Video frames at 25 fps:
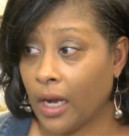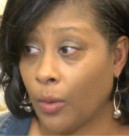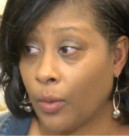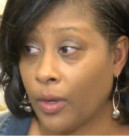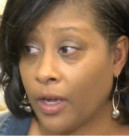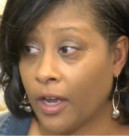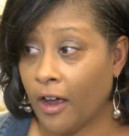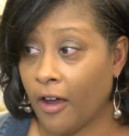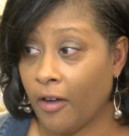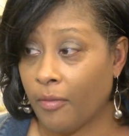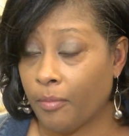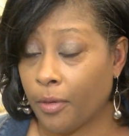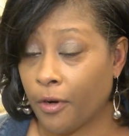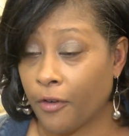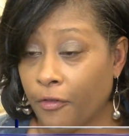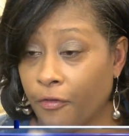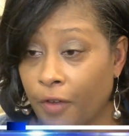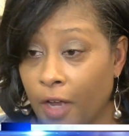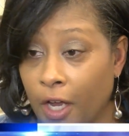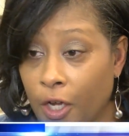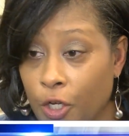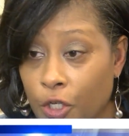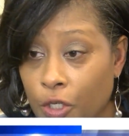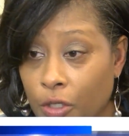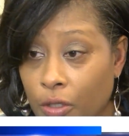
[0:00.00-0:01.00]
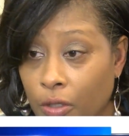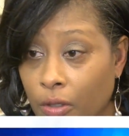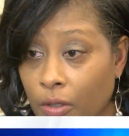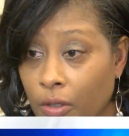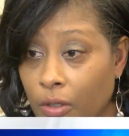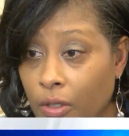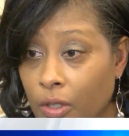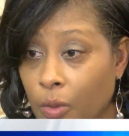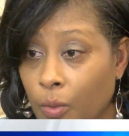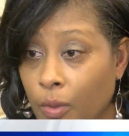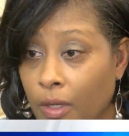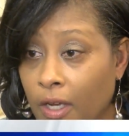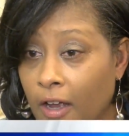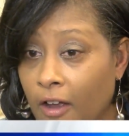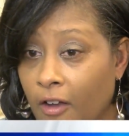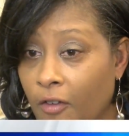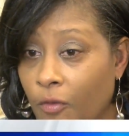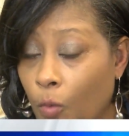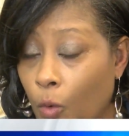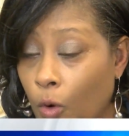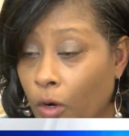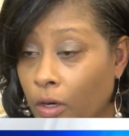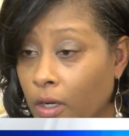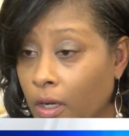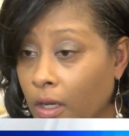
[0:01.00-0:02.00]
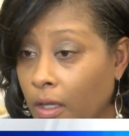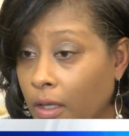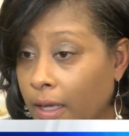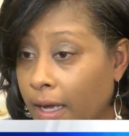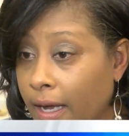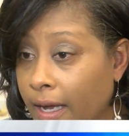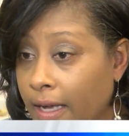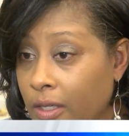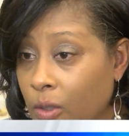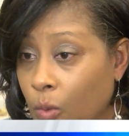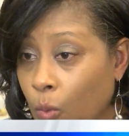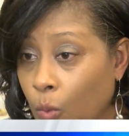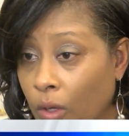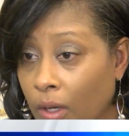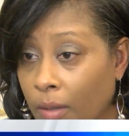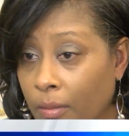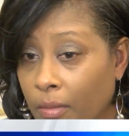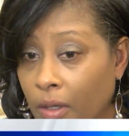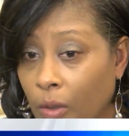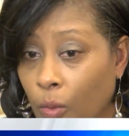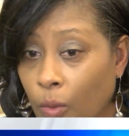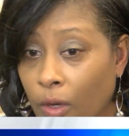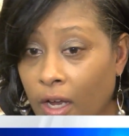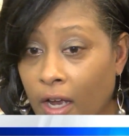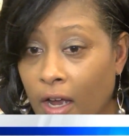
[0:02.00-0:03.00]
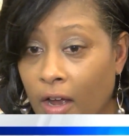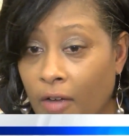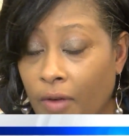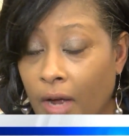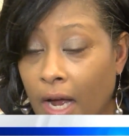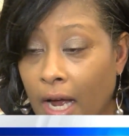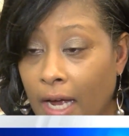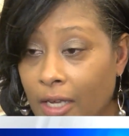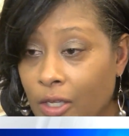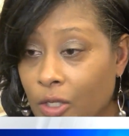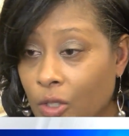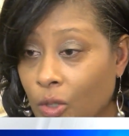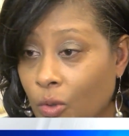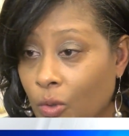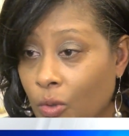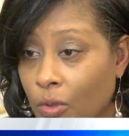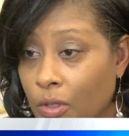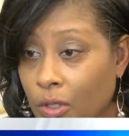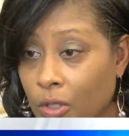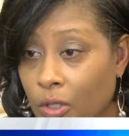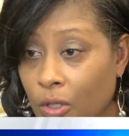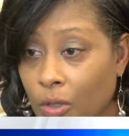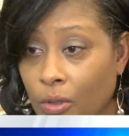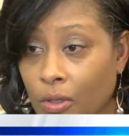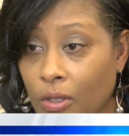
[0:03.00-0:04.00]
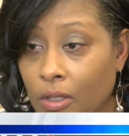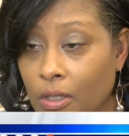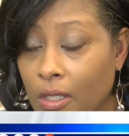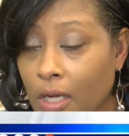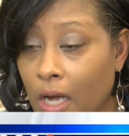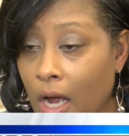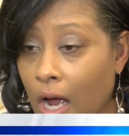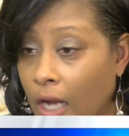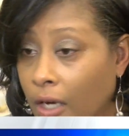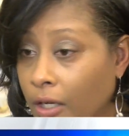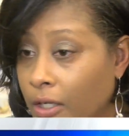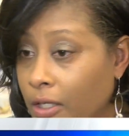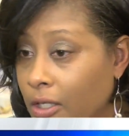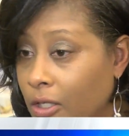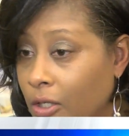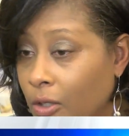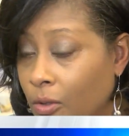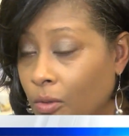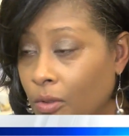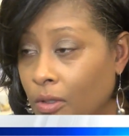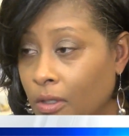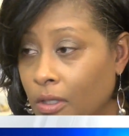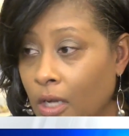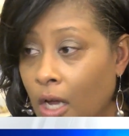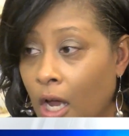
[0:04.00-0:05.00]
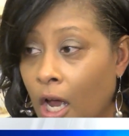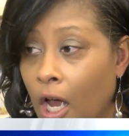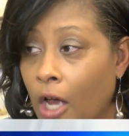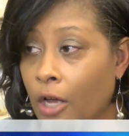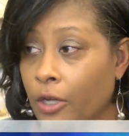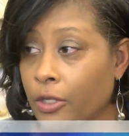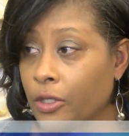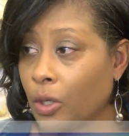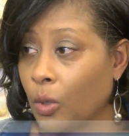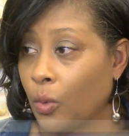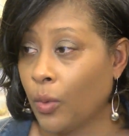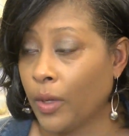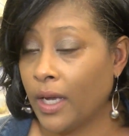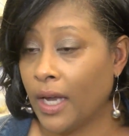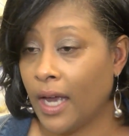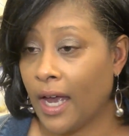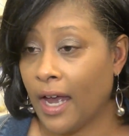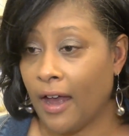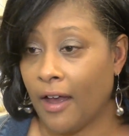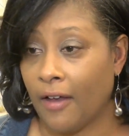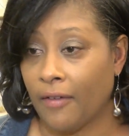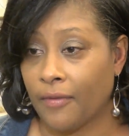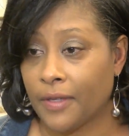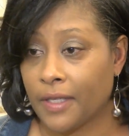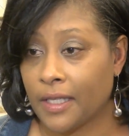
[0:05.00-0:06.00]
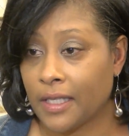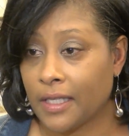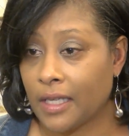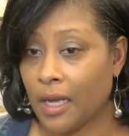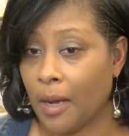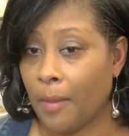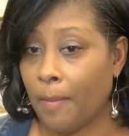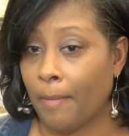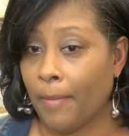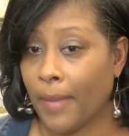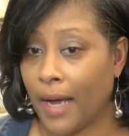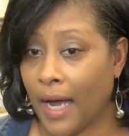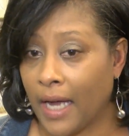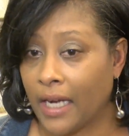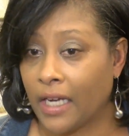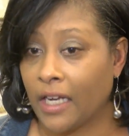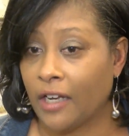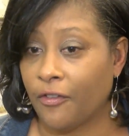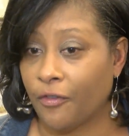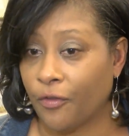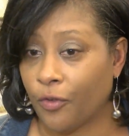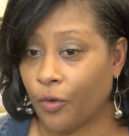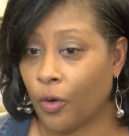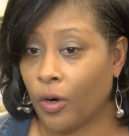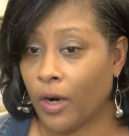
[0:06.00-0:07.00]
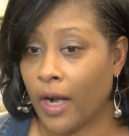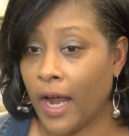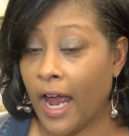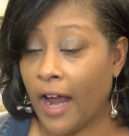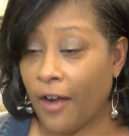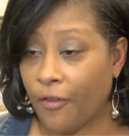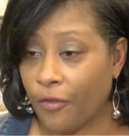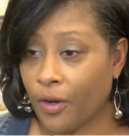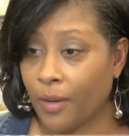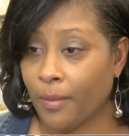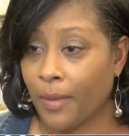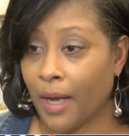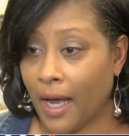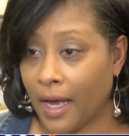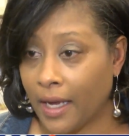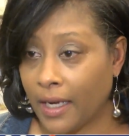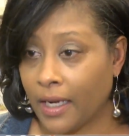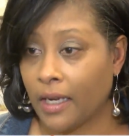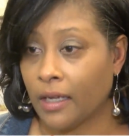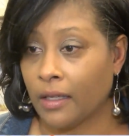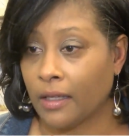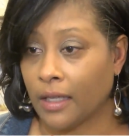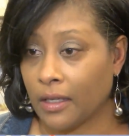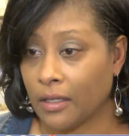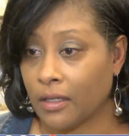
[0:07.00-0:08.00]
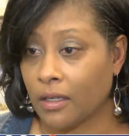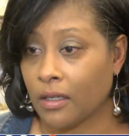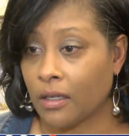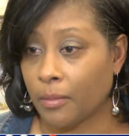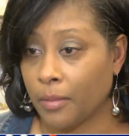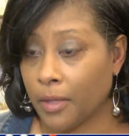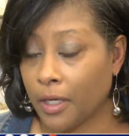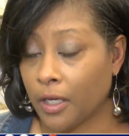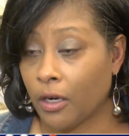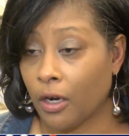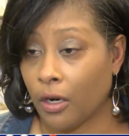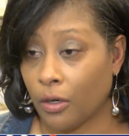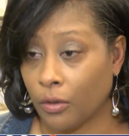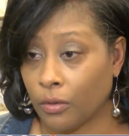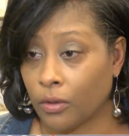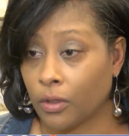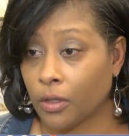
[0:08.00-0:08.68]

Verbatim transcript: now, we have professionals, we have working class women, we have high school students, college students. So we have somebody for everybody that's going to be in our